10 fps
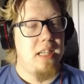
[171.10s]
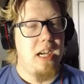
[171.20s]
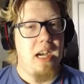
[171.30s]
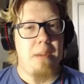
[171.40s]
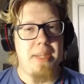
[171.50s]

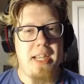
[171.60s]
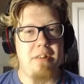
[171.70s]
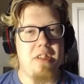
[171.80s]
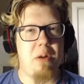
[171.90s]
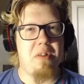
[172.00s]
I mean,
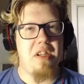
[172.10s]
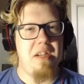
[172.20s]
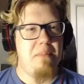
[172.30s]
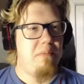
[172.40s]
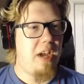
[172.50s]
here's our
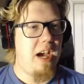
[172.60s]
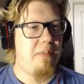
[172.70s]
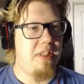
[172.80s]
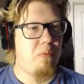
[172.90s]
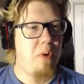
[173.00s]
team. We have
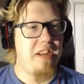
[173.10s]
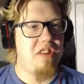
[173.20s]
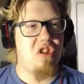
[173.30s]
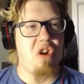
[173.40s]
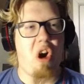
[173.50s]
this weird
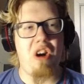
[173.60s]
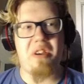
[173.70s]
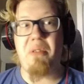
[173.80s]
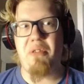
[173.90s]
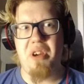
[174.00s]
dark
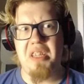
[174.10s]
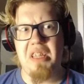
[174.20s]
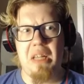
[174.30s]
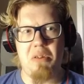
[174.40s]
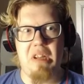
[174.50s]
thing
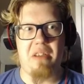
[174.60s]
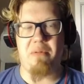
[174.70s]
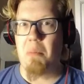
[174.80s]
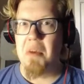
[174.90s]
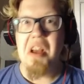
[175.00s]
that looks like
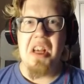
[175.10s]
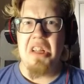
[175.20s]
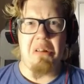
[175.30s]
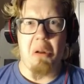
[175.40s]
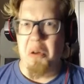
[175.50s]
from
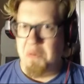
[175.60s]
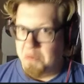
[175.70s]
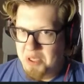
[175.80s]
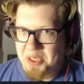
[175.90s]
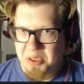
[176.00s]
Lord of the
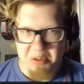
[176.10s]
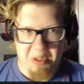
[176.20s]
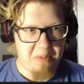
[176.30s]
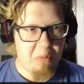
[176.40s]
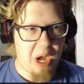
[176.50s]
Rings or
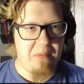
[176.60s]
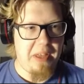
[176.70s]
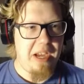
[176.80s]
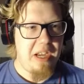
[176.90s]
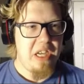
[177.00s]
something. We have
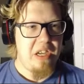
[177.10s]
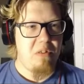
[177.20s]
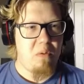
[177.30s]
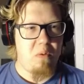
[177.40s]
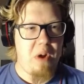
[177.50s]
the
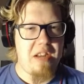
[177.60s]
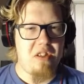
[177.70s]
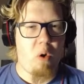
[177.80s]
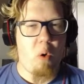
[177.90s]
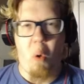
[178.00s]
red
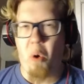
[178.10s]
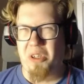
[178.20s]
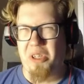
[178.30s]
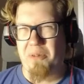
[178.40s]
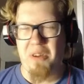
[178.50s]

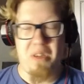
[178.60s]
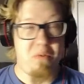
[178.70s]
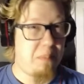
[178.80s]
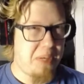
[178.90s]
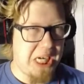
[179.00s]
orc thing
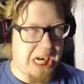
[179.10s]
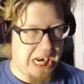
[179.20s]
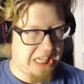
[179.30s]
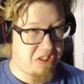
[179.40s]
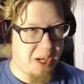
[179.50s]
with a big
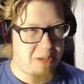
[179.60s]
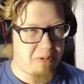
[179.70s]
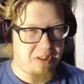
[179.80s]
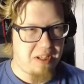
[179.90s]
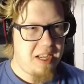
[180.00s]
axe,
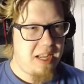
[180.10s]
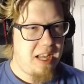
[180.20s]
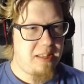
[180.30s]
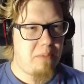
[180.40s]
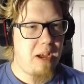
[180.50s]
dangerous.
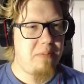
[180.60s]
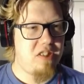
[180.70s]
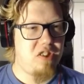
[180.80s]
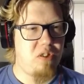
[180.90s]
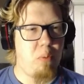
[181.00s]
And then we have
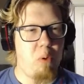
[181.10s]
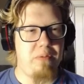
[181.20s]
this dwarf